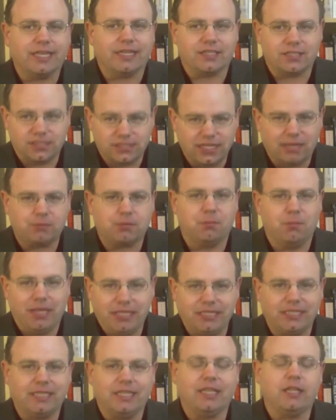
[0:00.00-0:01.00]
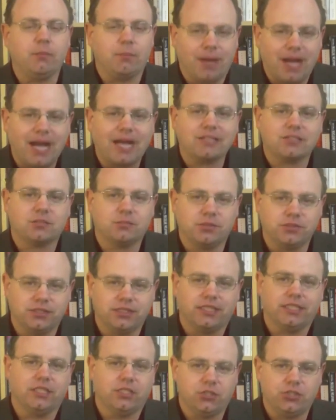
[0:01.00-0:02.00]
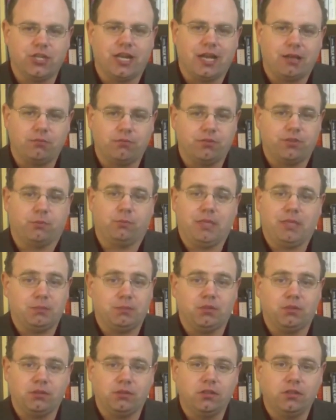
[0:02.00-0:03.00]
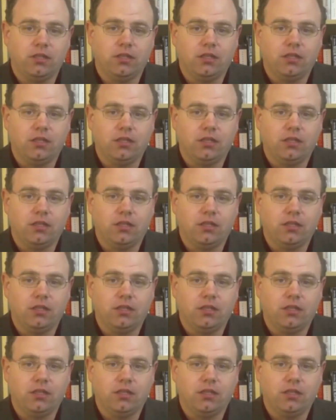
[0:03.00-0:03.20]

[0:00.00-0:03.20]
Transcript: except making it impossible to get a job for the people